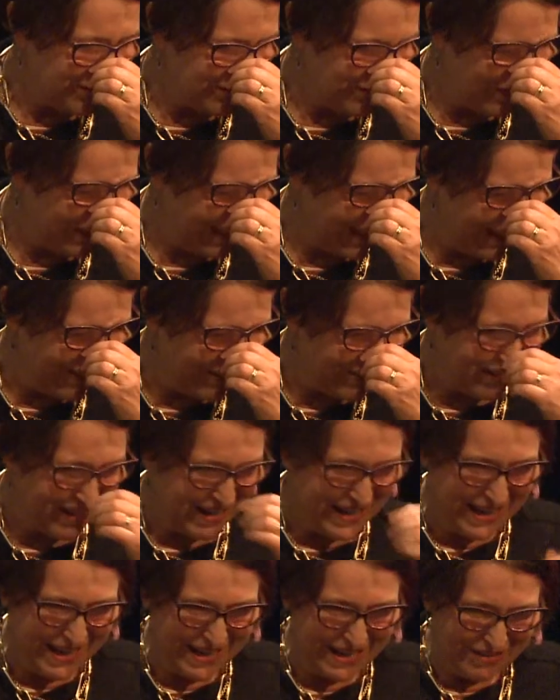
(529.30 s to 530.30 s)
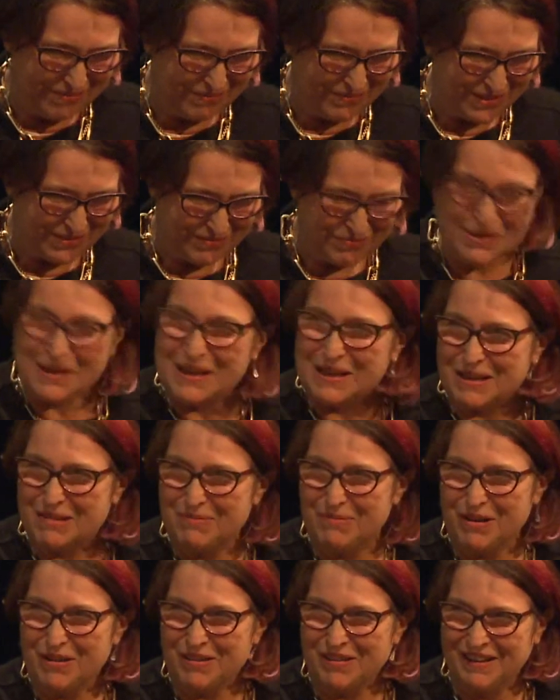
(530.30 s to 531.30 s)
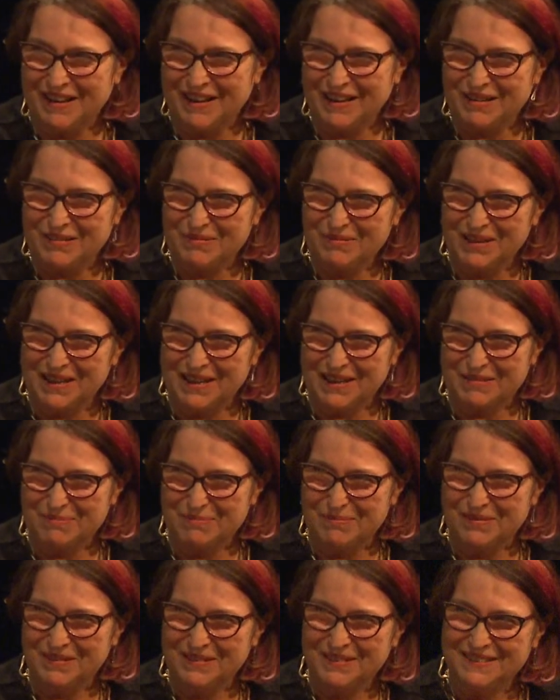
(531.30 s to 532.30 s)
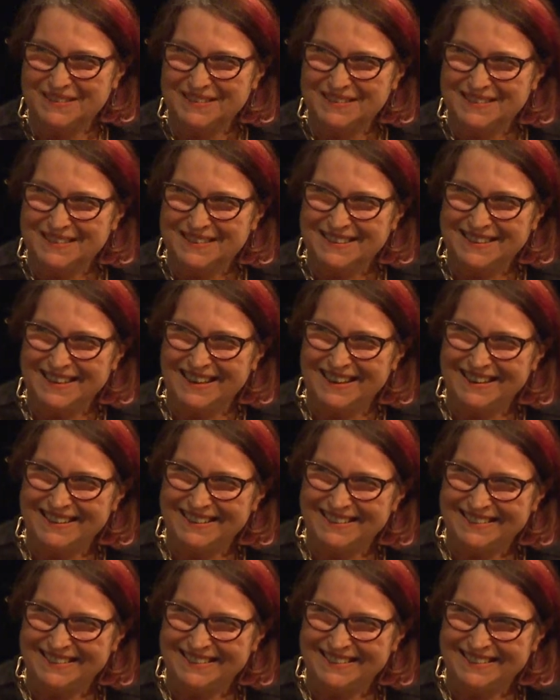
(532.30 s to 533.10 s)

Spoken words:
forget all their names. William, I think. William. Yeah.